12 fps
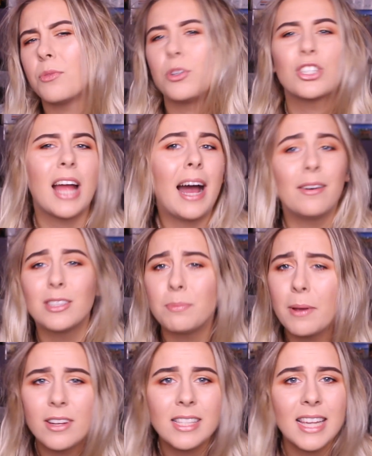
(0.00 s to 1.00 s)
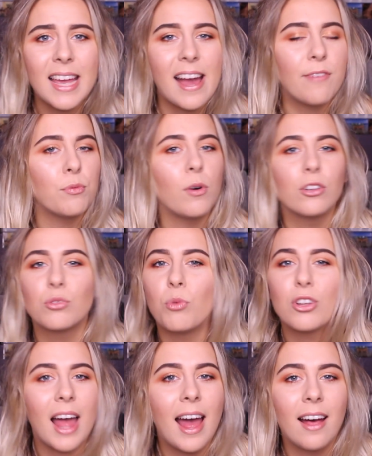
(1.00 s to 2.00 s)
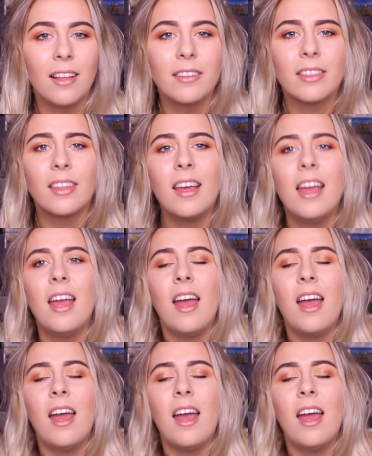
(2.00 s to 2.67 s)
I've watched Cowspiracy, I've watched What the Health.